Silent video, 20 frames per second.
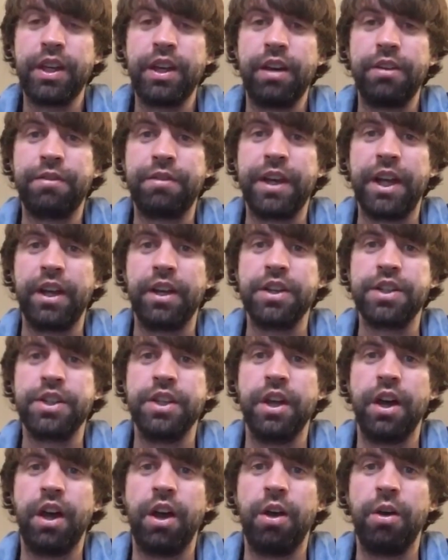feel as
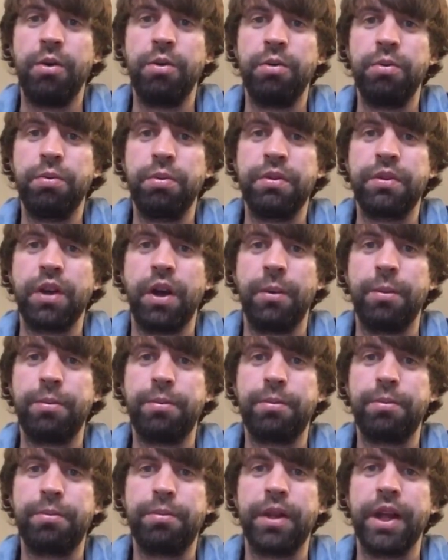though we've got
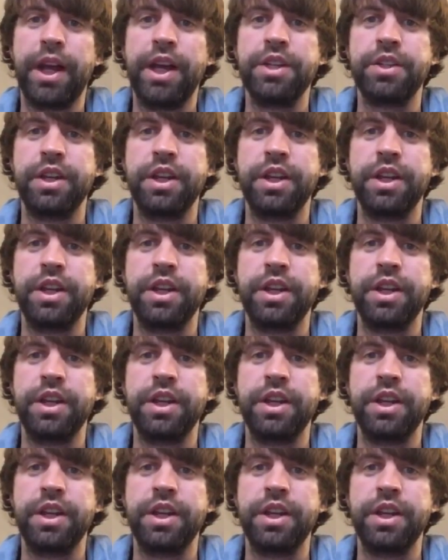players